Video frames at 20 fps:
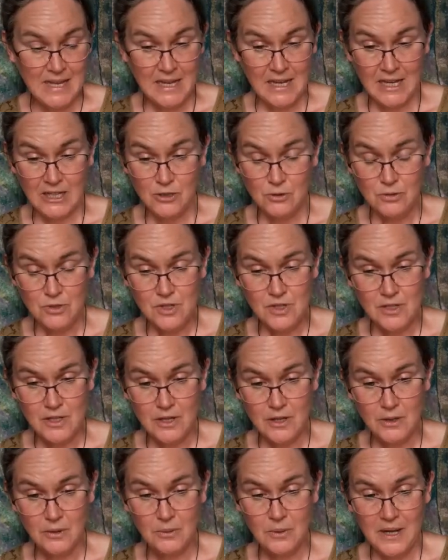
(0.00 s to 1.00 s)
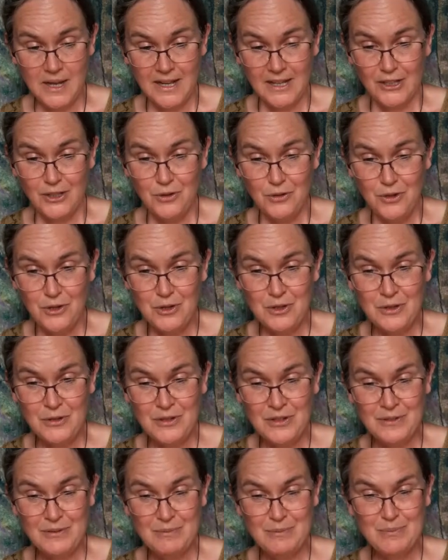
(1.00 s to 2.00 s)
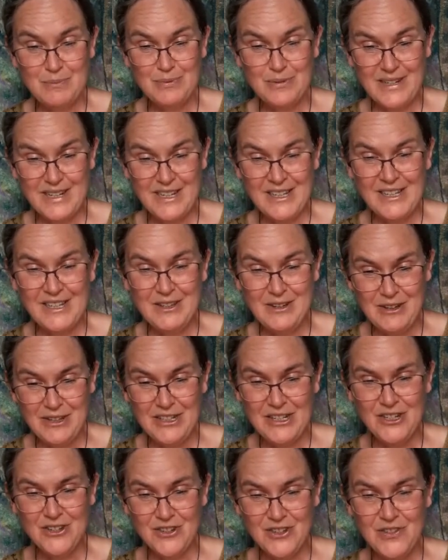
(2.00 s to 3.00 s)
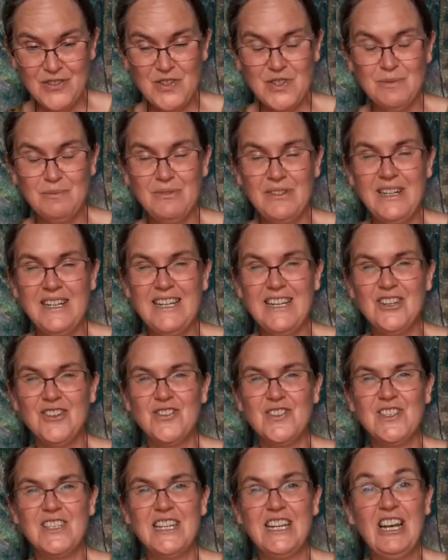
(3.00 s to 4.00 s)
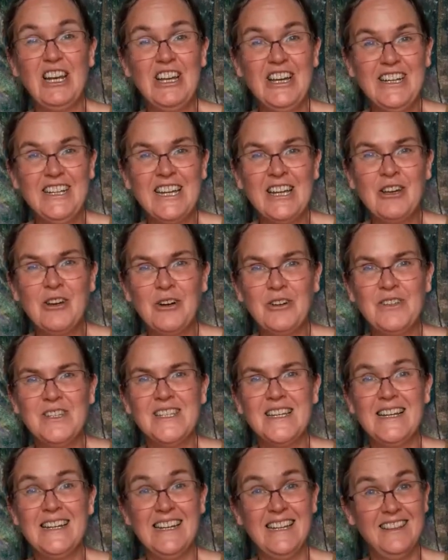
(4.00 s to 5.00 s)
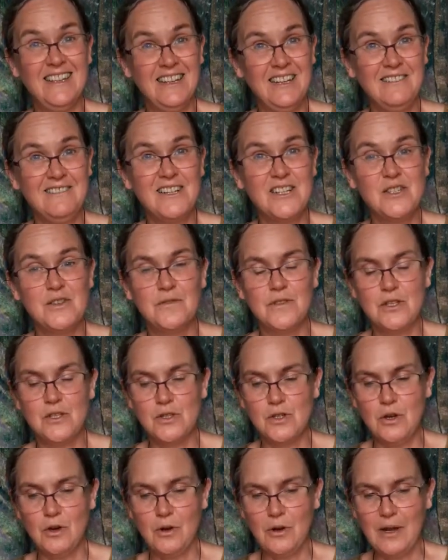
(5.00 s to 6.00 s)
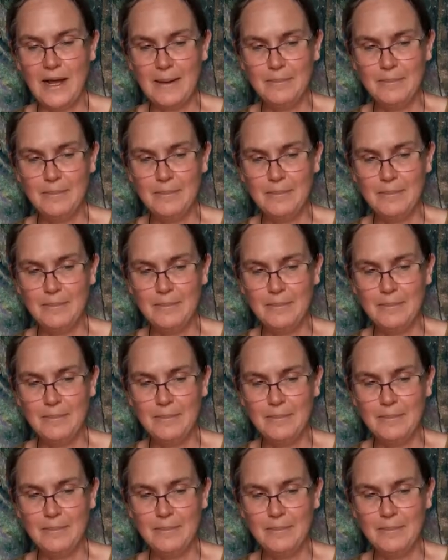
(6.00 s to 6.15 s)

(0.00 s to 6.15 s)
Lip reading: and also you can introduce some really interesting learning content in the lyrics of the song.